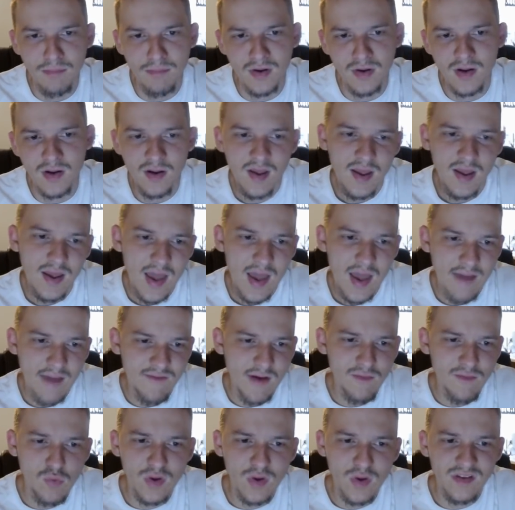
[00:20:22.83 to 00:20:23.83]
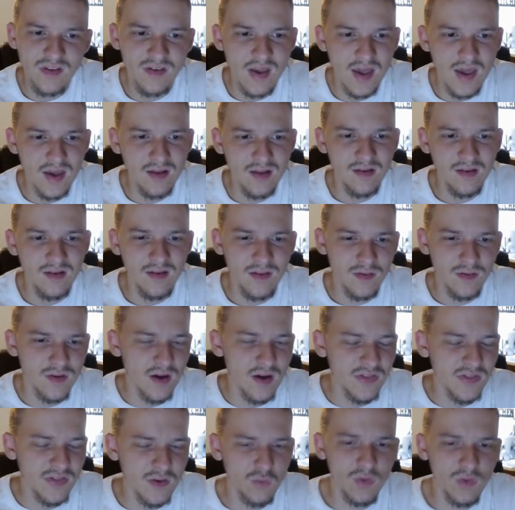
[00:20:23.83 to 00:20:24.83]
but if everyone's in,
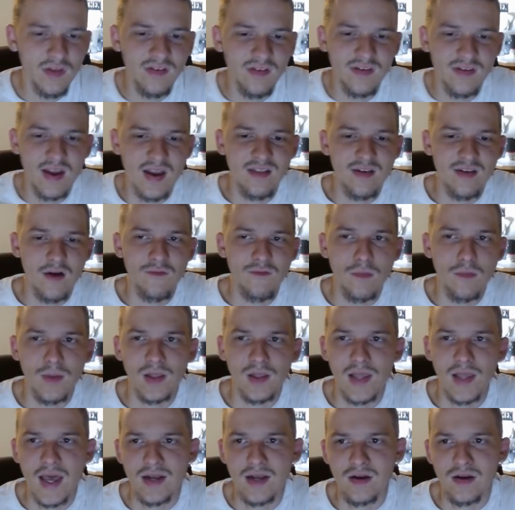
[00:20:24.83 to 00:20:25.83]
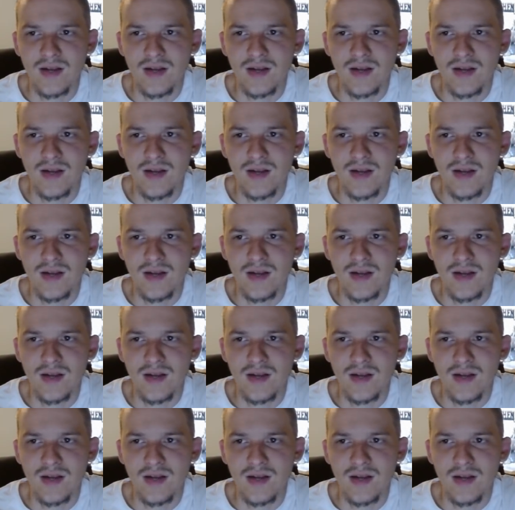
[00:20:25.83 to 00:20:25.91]
nothing really stands out from Atlanta.